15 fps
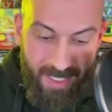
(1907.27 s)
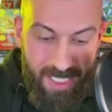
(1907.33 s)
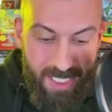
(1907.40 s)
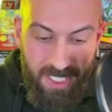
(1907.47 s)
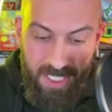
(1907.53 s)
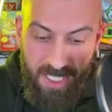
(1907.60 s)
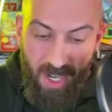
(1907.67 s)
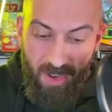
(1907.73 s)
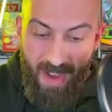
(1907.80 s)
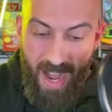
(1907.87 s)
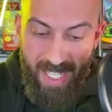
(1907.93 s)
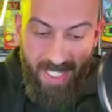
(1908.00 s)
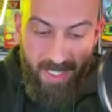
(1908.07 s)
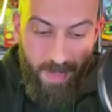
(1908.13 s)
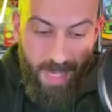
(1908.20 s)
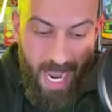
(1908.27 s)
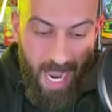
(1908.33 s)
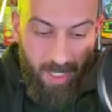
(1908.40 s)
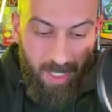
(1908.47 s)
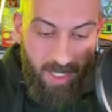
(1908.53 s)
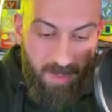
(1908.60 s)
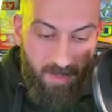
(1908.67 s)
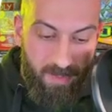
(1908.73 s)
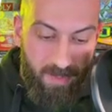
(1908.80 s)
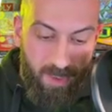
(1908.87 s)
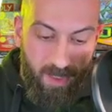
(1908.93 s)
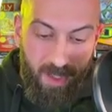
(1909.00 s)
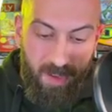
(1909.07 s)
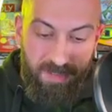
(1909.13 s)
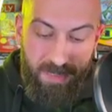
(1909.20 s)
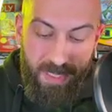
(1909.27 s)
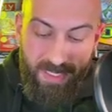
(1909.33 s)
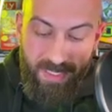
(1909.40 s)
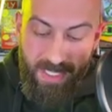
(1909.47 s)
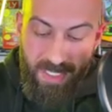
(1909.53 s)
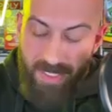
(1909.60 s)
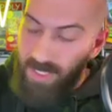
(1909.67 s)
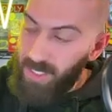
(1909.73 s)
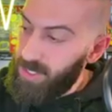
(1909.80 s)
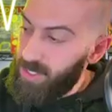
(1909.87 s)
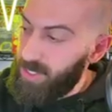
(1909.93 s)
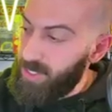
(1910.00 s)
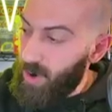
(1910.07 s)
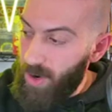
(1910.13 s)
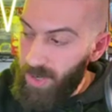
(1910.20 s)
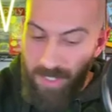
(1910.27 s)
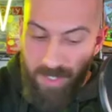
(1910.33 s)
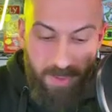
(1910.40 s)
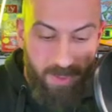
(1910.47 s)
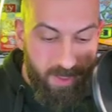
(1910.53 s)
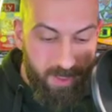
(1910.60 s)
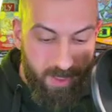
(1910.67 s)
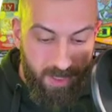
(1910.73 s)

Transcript: Giovanni's Meowth, Misty's Staryu,